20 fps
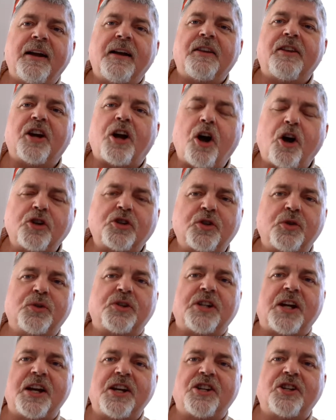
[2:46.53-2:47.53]
The
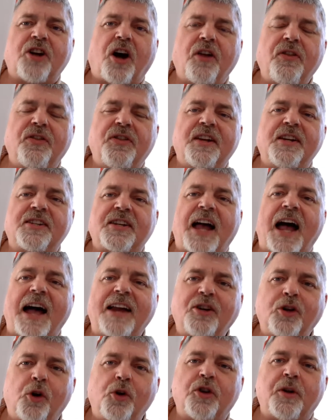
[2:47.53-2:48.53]
consultation on this
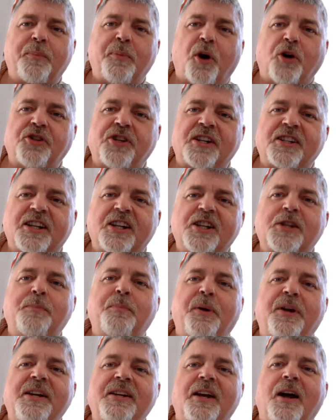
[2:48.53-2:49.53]
and other projects has
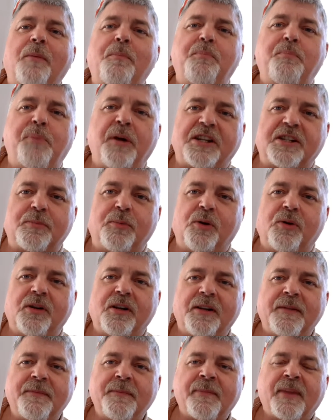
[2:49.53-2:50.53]
been abysmal.
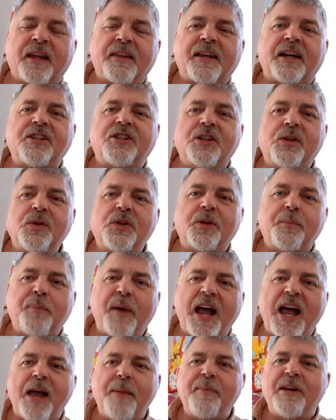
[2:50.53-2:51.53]
They do the
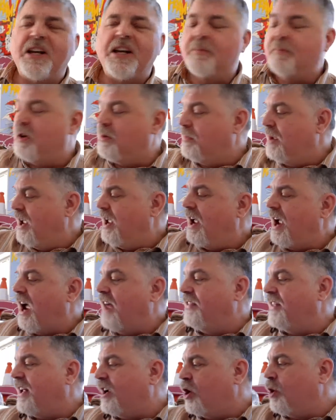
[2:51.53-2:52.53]
bare minimum,
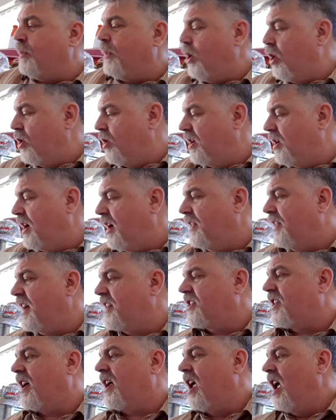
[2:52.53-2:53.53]
and they come along and they
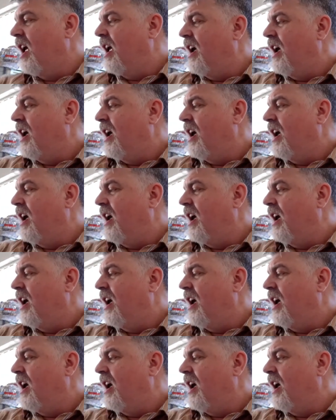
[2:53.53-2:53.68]
say